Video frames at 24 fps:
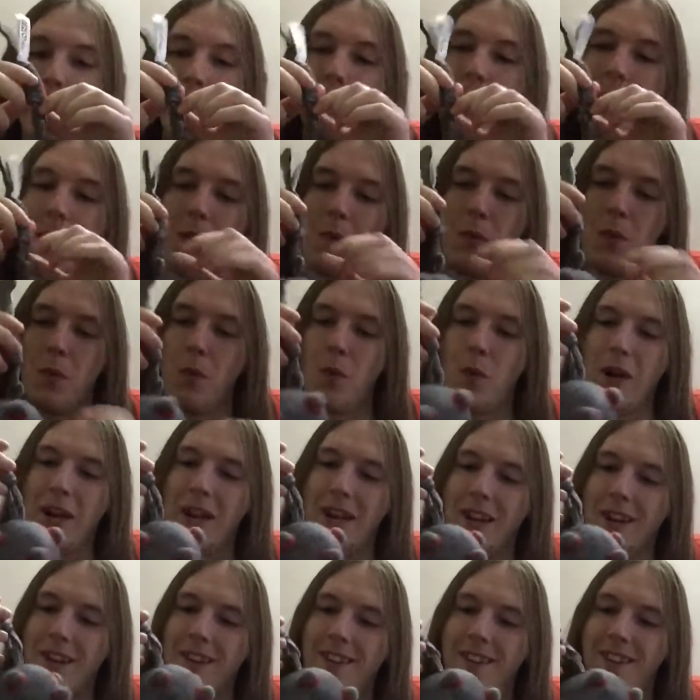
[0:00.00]
bit
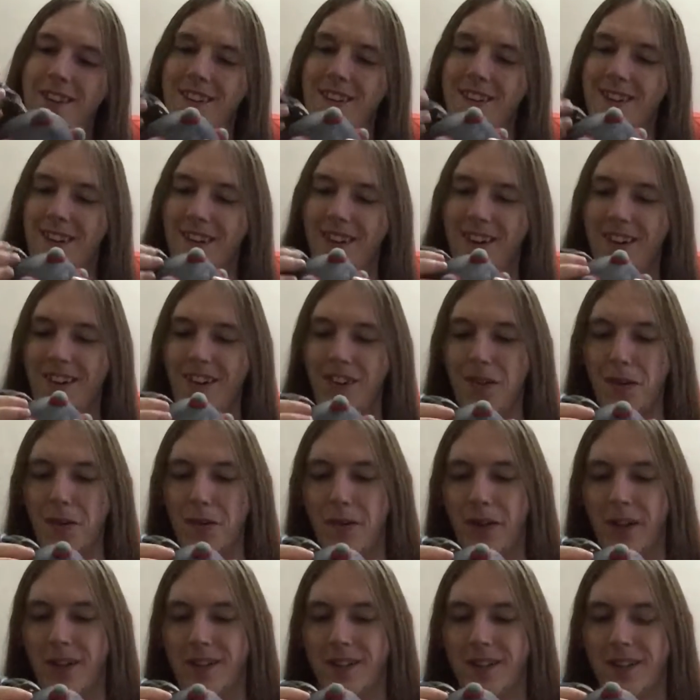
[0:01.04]
weird, like all
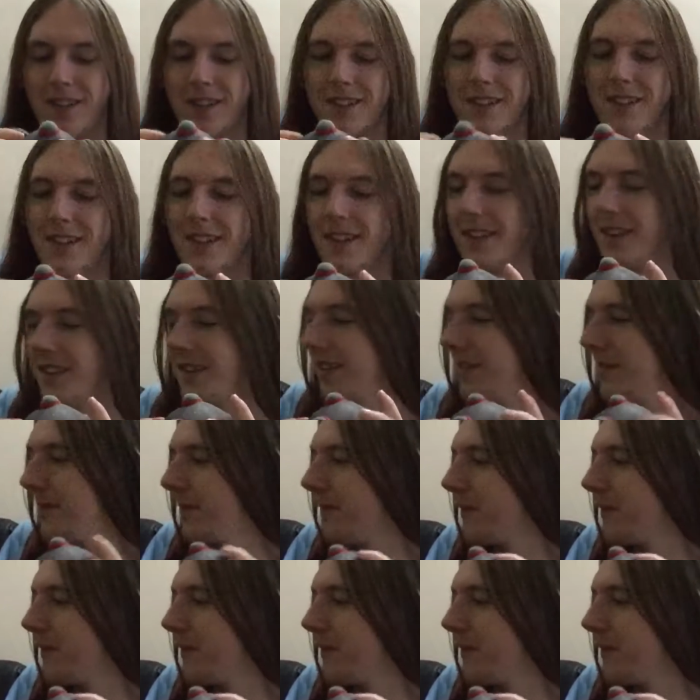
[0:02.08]
things considered.